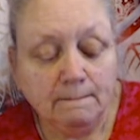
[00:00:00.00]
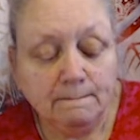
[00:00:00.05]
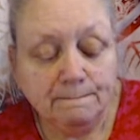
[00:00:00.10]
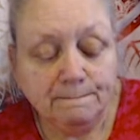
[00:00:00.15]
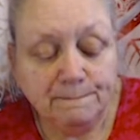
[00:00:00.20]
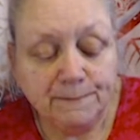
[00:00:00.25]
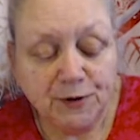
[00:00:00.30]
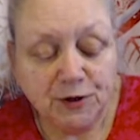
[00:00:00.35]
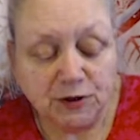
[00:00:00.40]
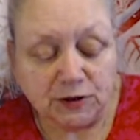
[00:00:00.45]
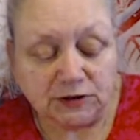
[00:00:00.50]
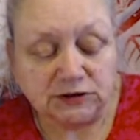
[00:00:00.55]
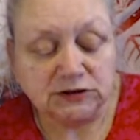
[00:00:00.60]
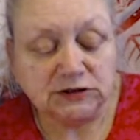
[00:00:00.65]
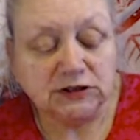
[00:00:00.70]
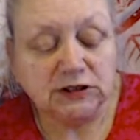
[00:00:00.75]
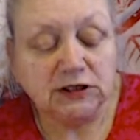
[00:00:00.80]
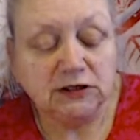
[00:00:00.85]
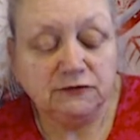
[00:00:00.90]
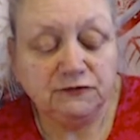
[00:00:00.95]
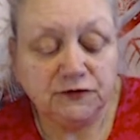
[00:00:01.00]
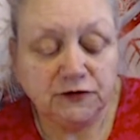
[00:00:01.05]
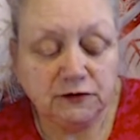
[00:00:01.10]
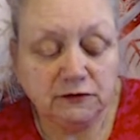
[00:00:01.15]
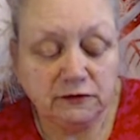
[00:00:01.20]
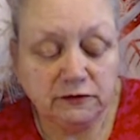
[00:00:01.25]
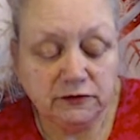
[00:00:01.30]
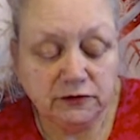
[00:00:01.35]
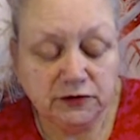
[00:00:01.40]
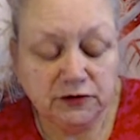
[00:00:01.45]
But if you
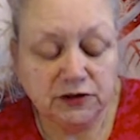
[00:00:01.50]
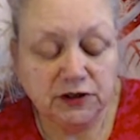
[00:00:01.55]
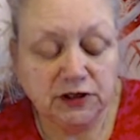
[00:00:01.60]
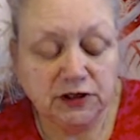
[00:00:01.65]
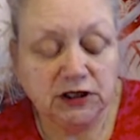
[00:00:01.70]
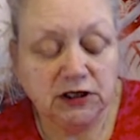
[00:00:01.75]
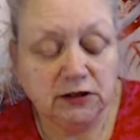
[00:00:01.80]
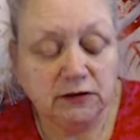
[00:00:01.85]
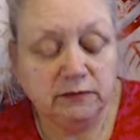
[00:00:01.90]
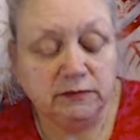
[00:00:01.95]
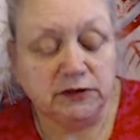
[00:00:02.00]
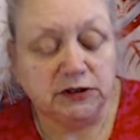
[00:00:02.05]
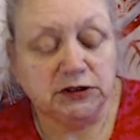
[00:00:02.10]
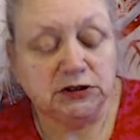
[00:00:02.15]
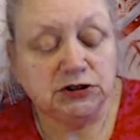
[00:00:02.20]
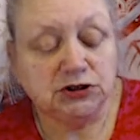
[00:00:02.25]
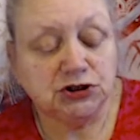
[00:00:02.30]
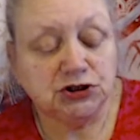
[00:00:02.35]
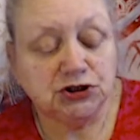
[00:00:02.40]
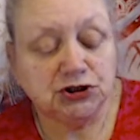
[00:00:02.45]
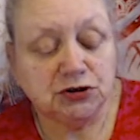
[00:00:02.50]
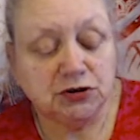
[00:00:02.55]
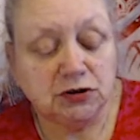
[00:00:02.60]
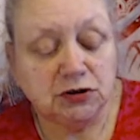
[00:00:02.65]
look at the image,